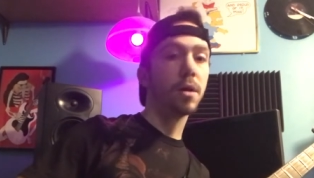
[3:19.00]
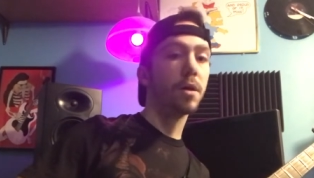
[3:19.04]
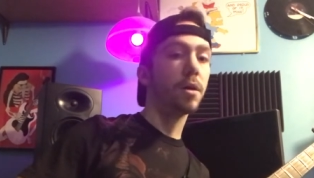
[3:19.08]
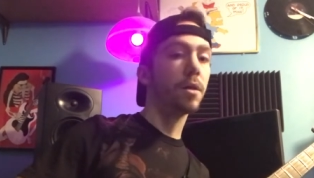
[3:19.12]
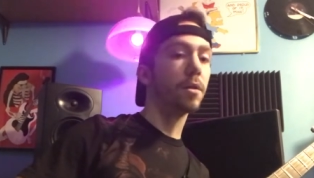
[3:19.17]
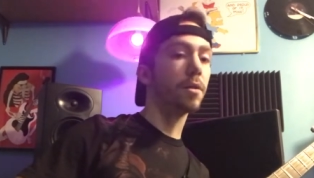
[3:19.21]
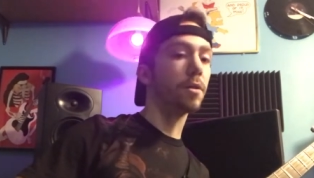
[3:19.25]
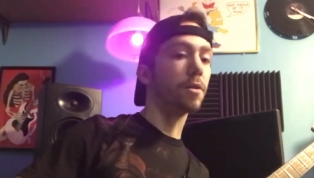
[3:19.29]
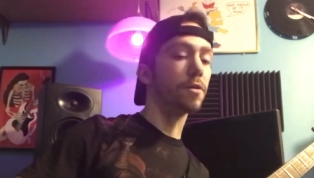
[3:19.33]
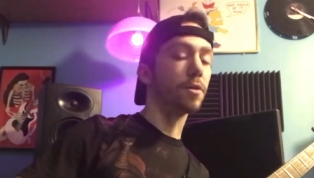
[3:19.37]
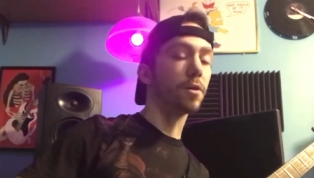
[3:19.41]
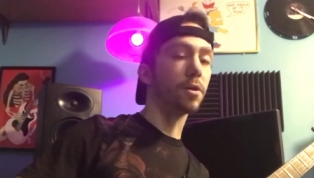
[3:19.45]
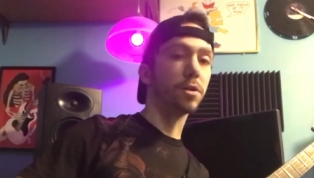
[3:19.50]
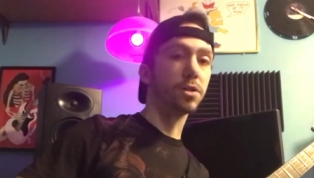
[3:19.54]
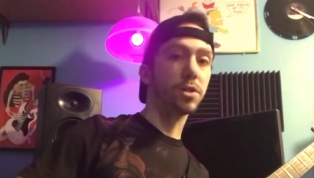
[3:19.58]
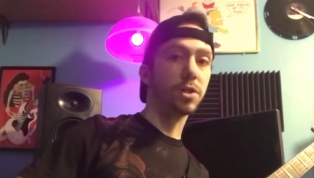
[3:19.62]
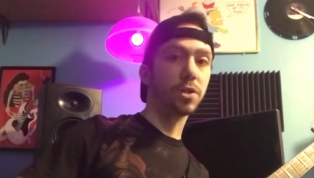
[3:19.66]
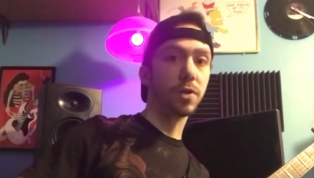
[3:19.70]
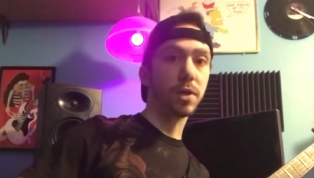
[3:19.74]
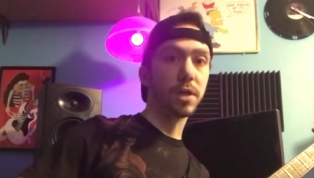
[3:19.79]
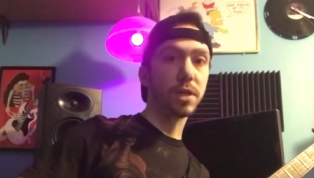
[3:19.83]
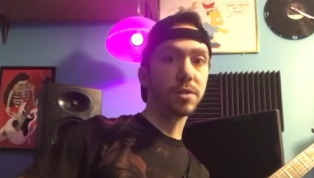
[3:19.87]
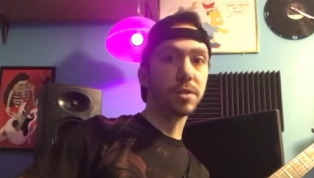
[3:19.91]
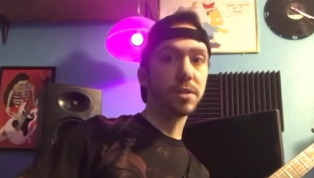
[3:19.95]
The 3rd
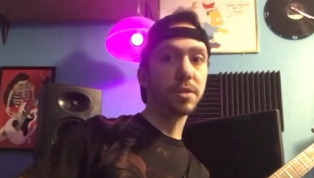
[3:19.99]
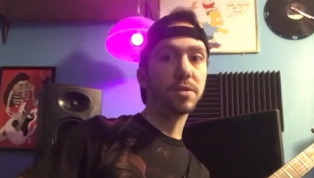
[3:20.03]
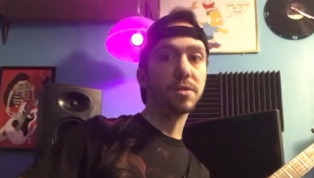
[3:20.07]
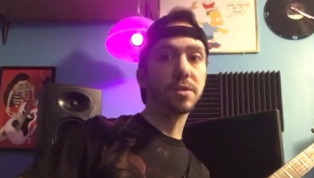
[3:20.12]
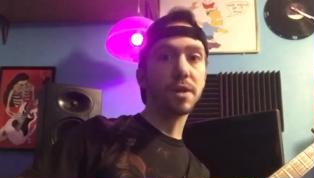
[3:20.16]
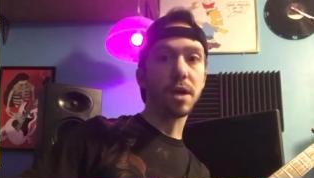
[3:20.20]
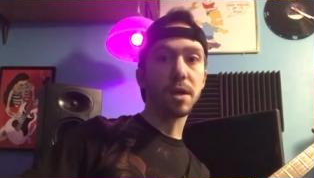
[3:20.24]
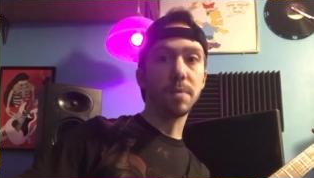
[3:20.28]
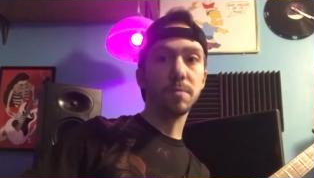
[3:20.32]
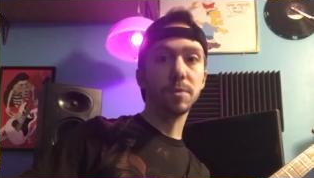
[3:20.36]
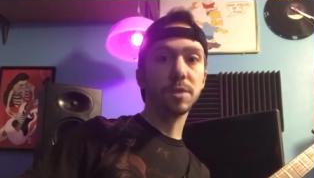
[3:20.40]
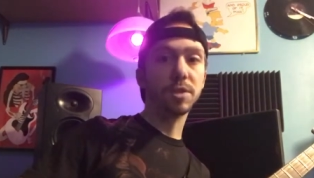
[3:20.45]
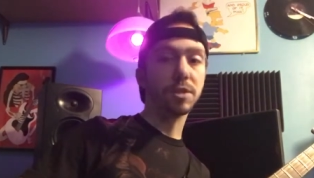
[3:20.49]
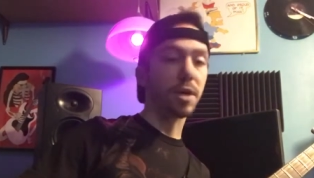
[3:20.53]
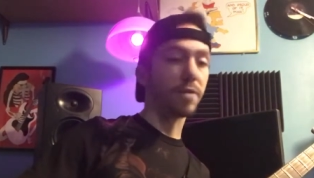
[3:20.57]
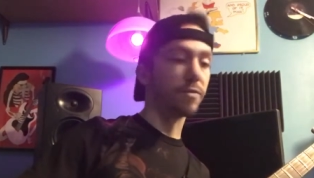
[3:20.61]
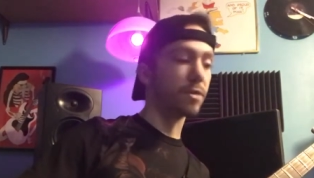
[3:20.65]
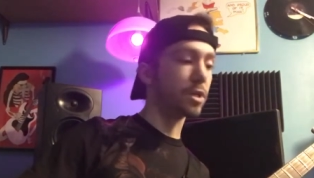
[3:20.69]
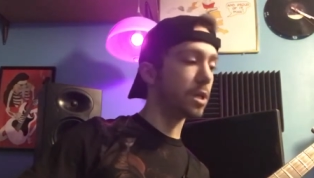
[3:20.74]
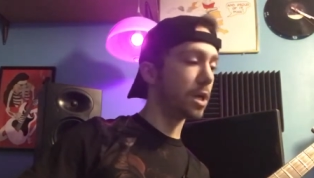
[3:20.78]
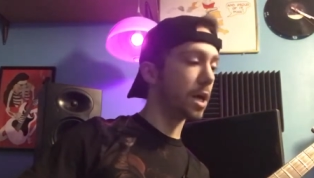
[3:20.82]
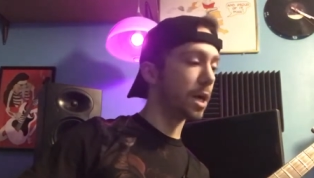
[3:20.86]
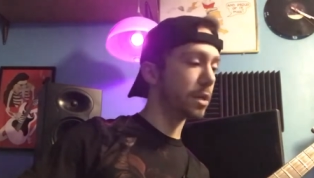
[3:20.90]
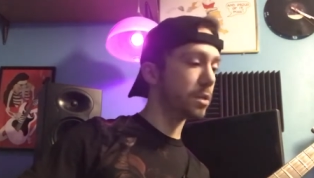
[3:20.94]
string is the same, 7,
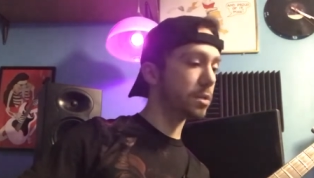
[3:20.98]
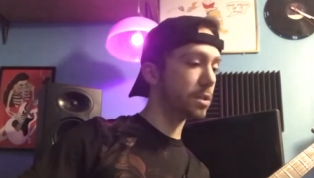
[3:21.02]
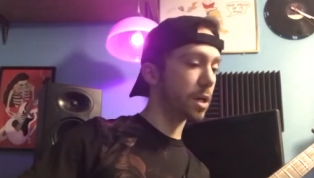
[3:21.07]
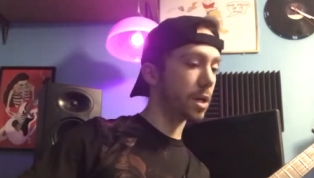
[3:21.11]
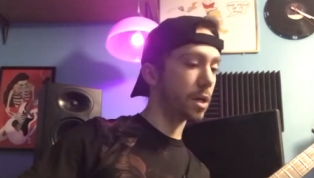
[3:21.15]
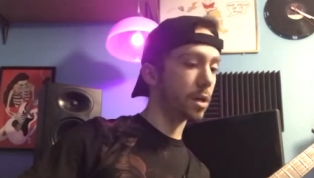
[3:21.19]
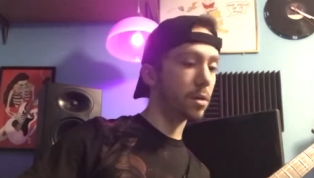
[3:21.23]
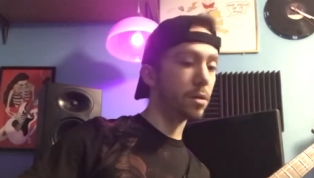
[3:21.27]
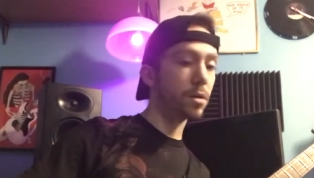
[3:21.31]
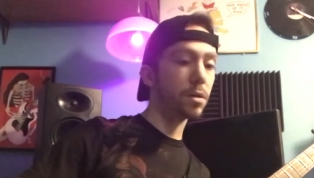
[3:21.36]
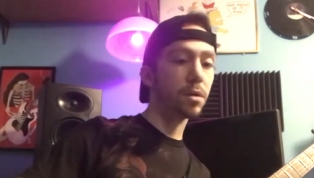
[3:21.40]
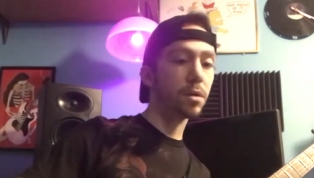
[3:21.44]
9, 10.